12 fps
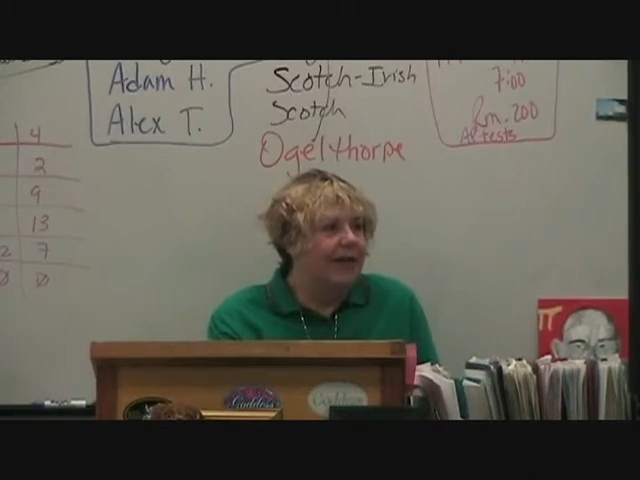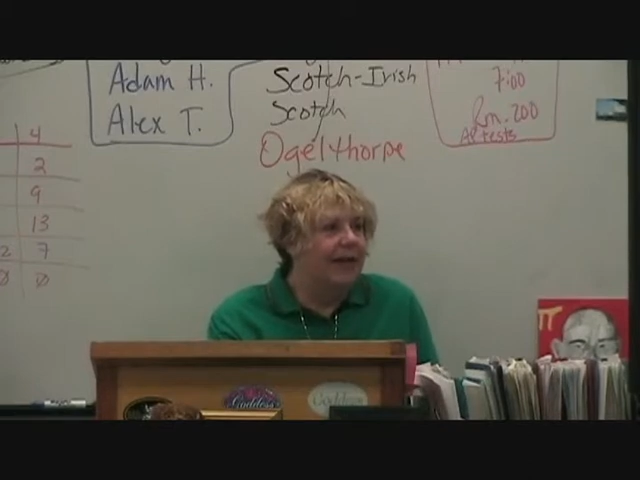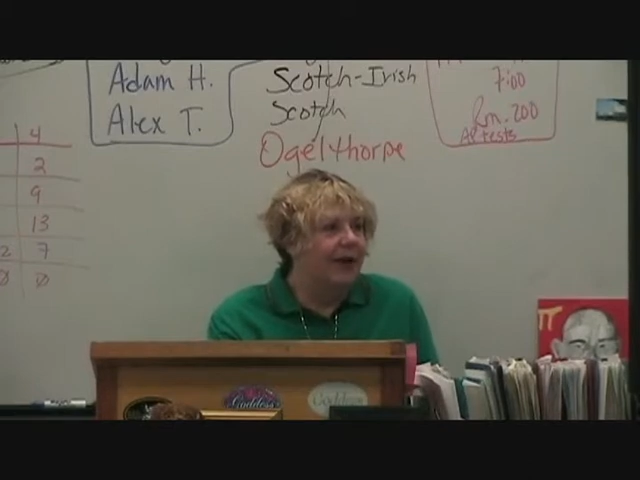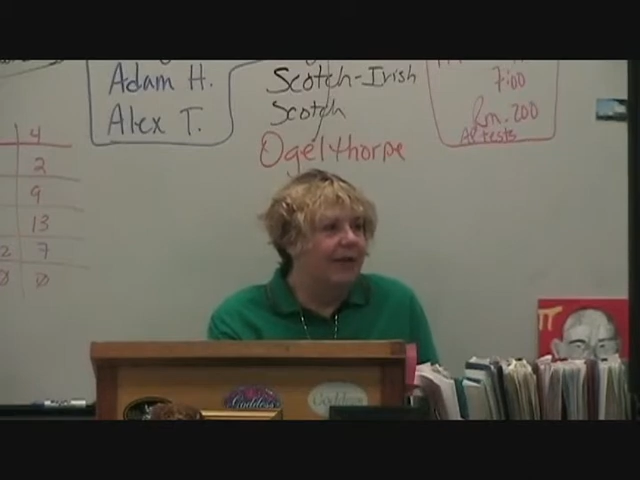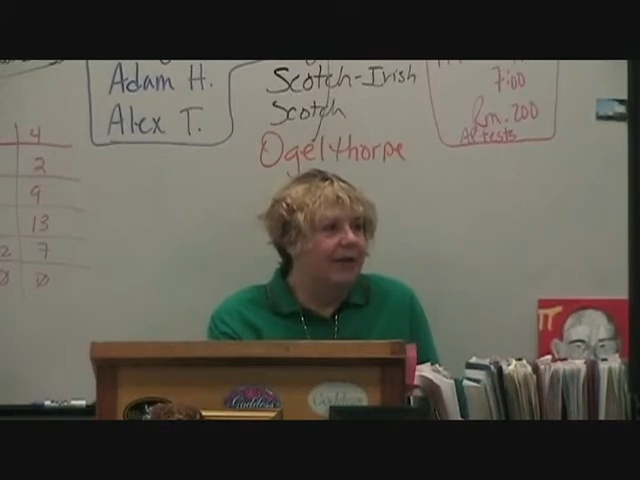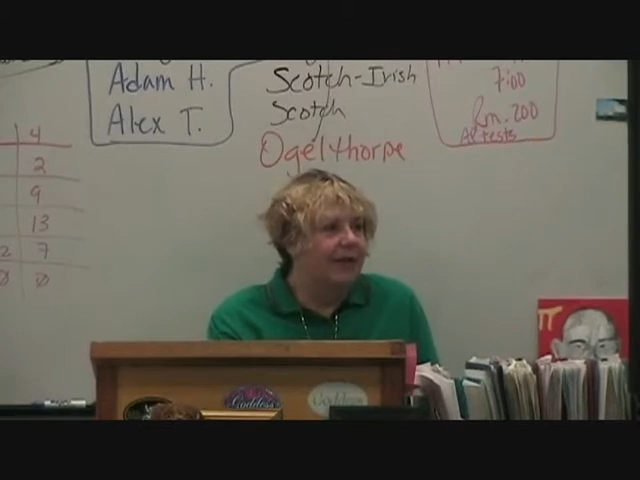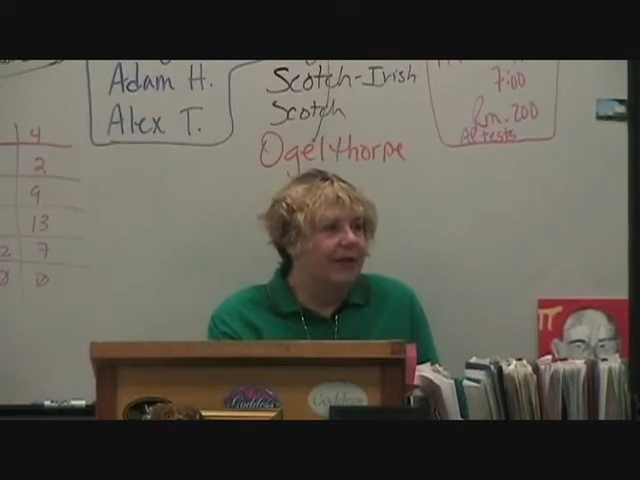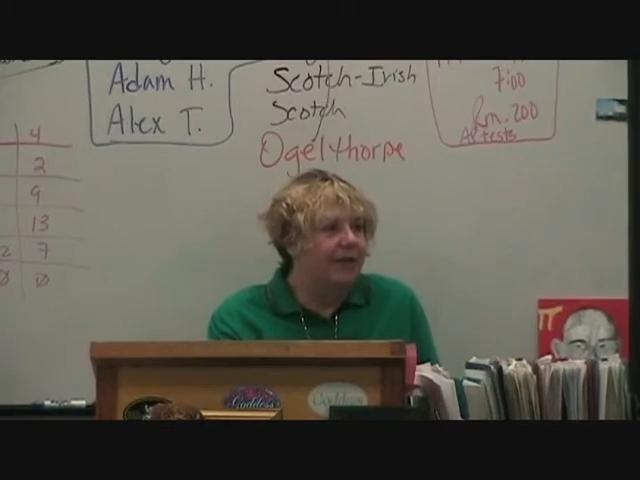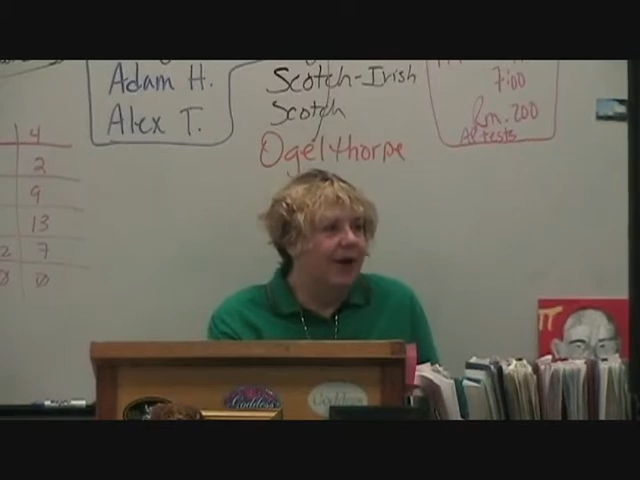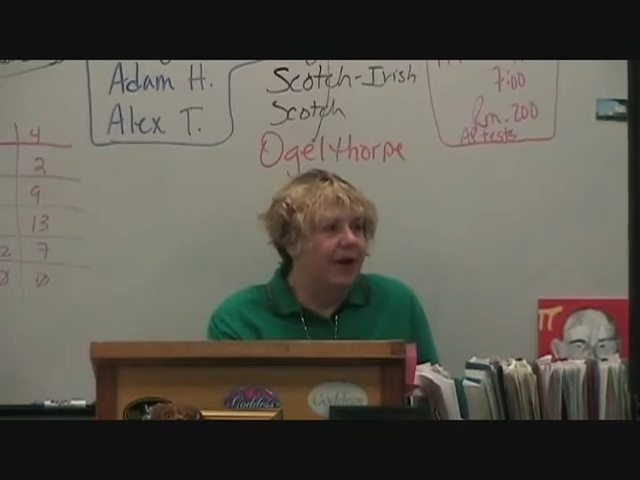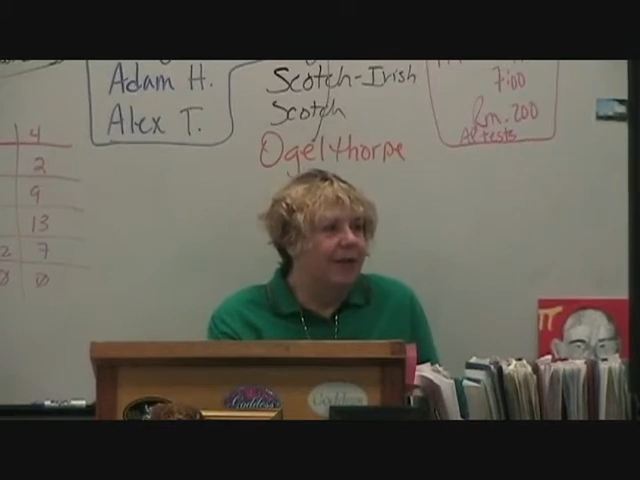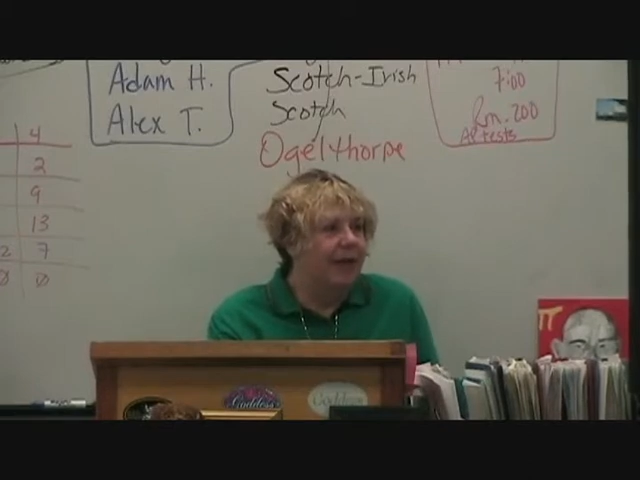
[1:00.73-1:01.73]
take over the
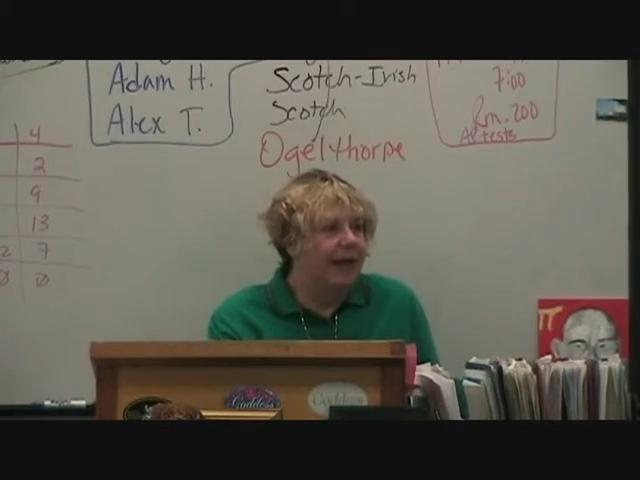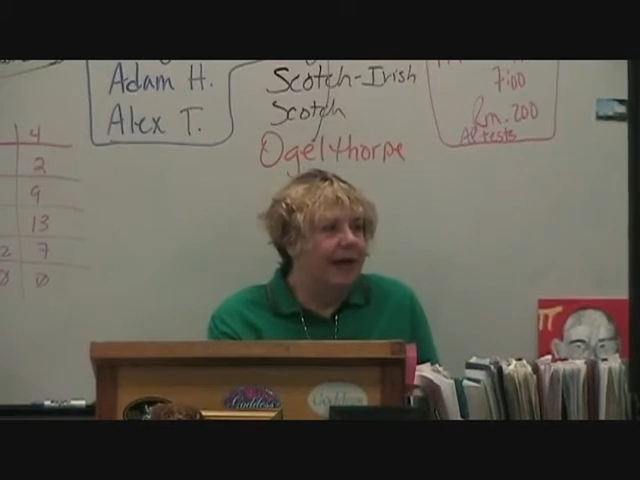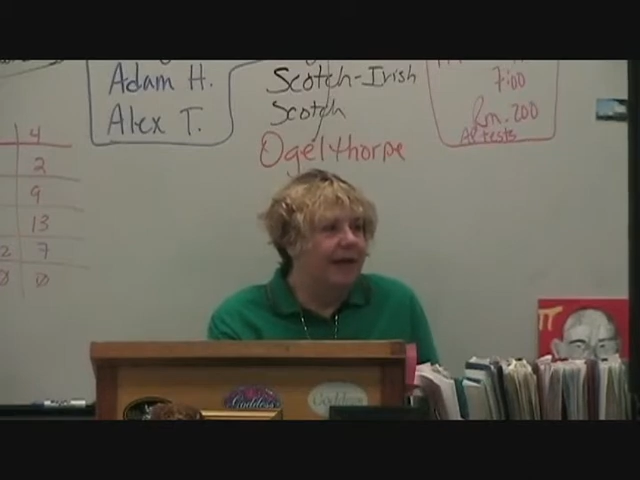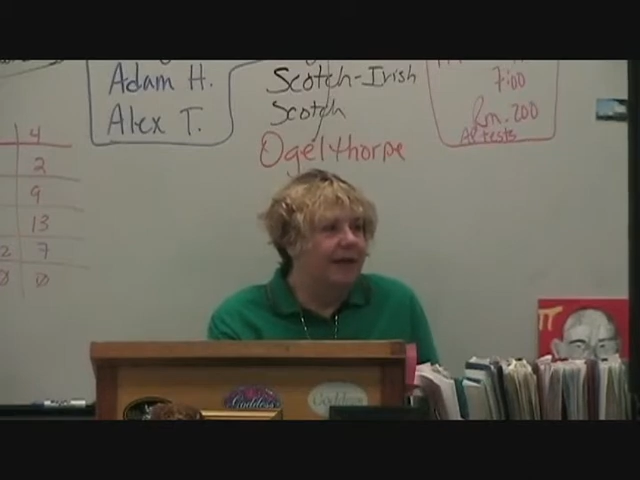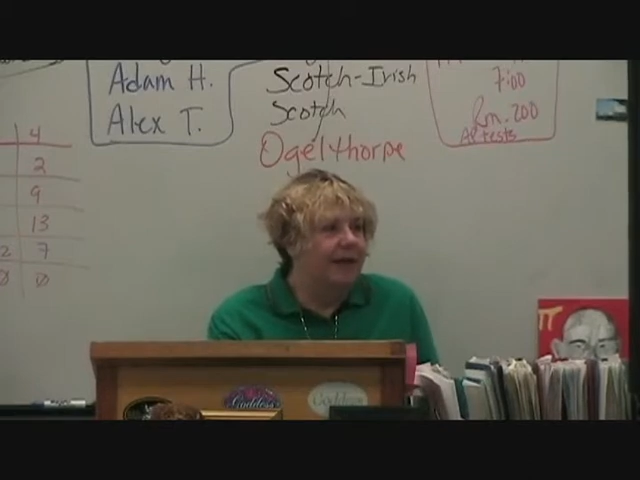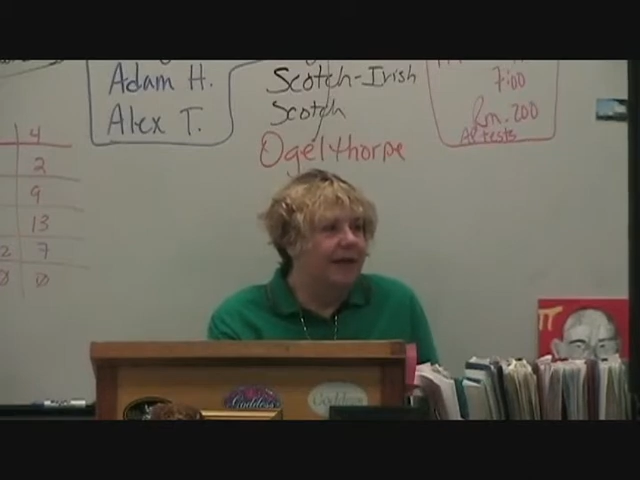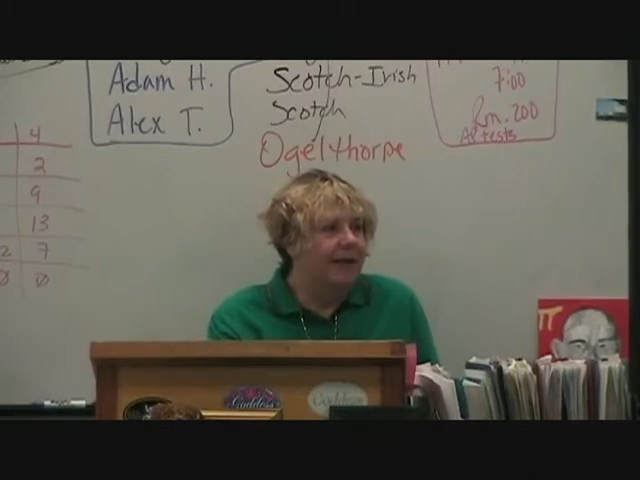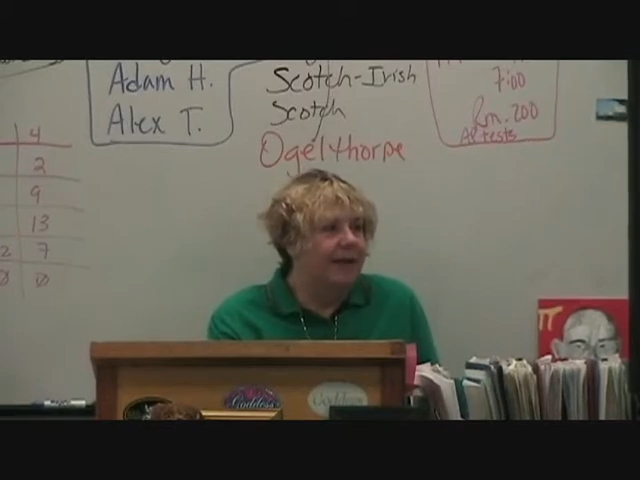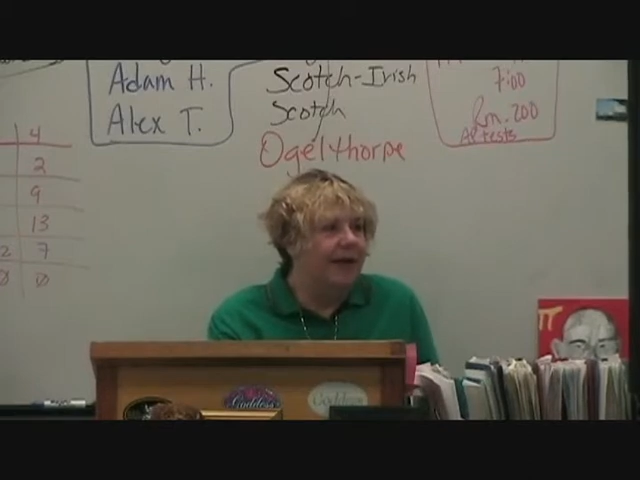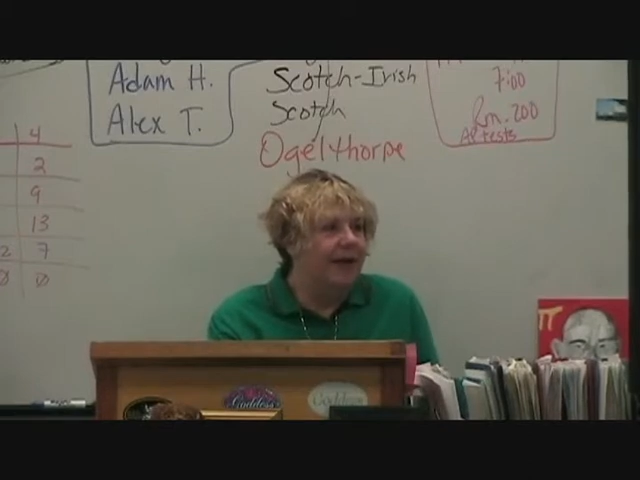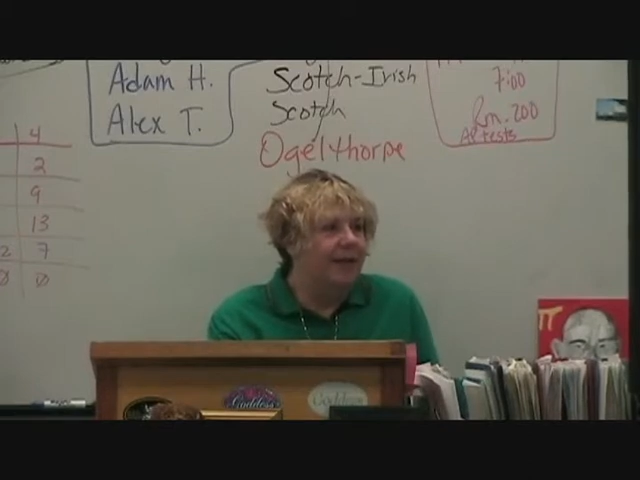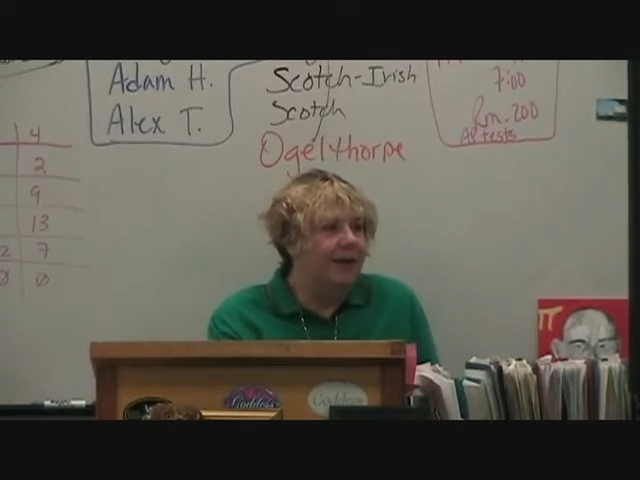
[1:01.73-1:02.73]
farmland and
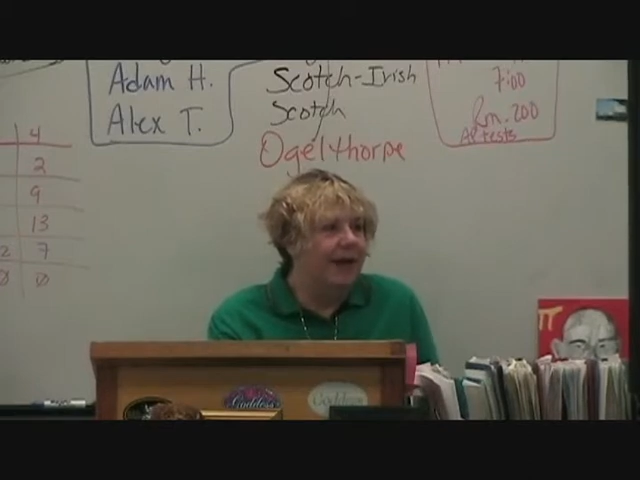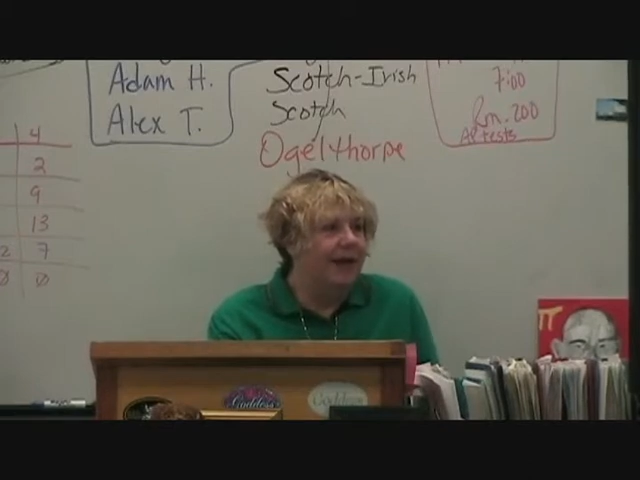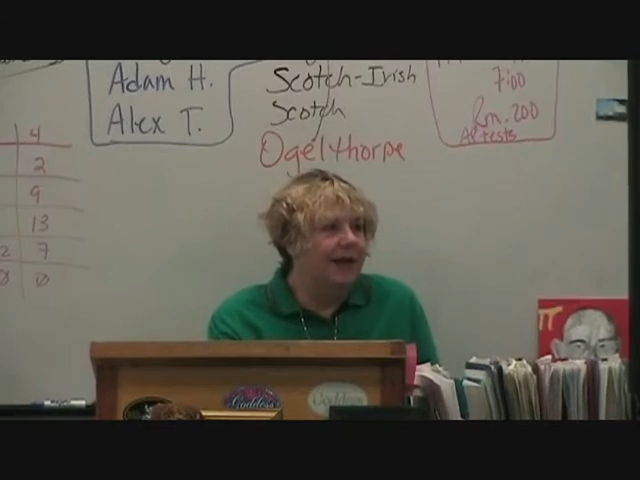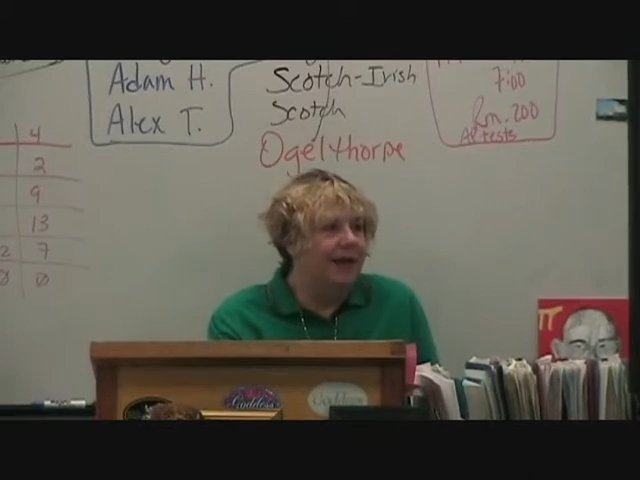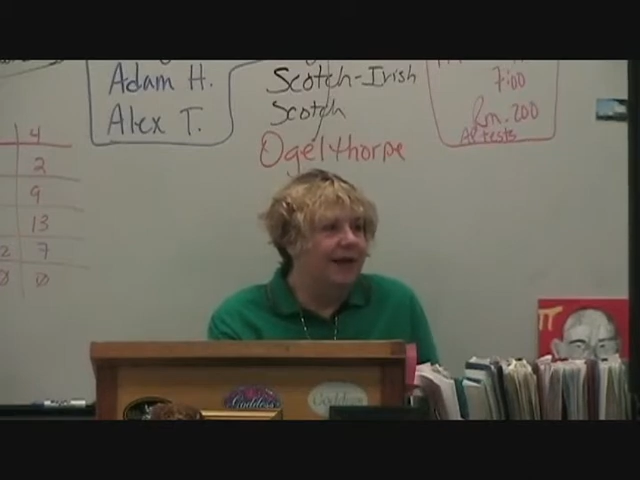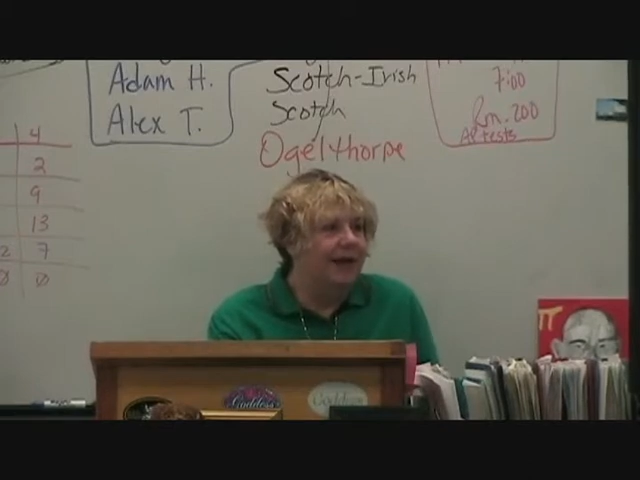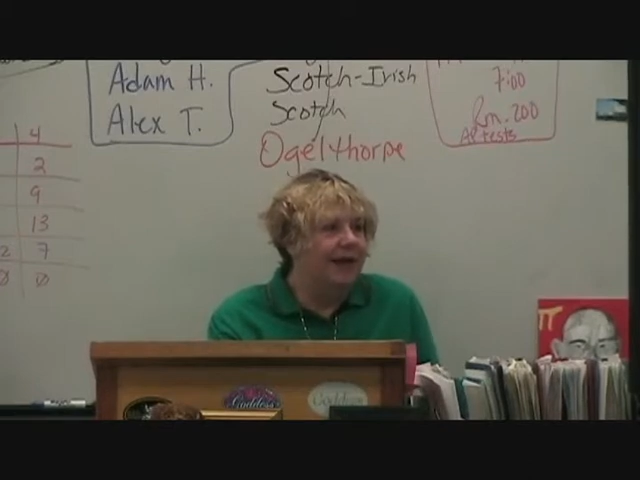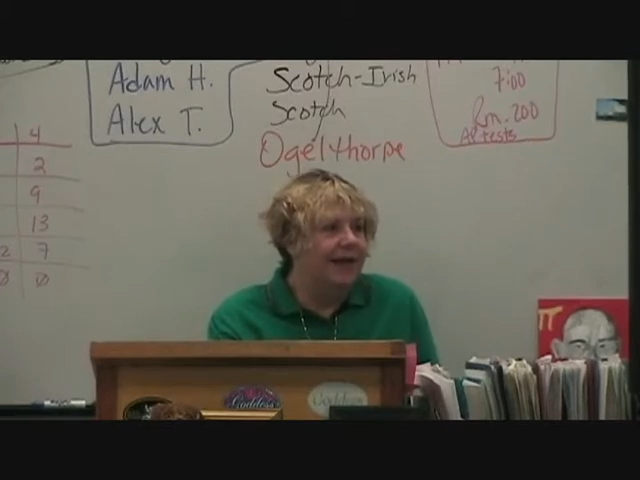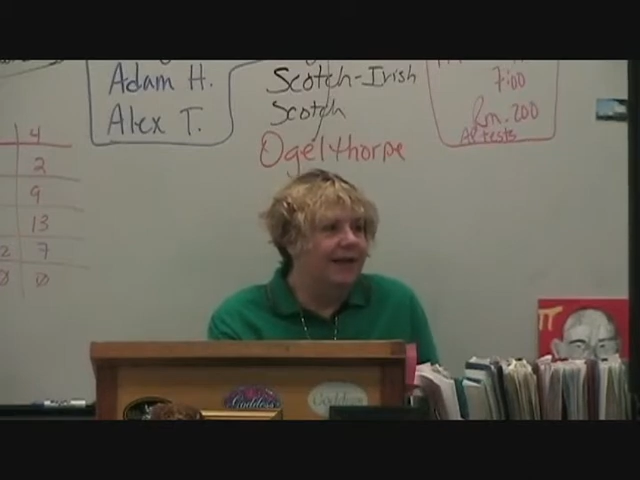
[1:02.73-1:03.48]
become, like, in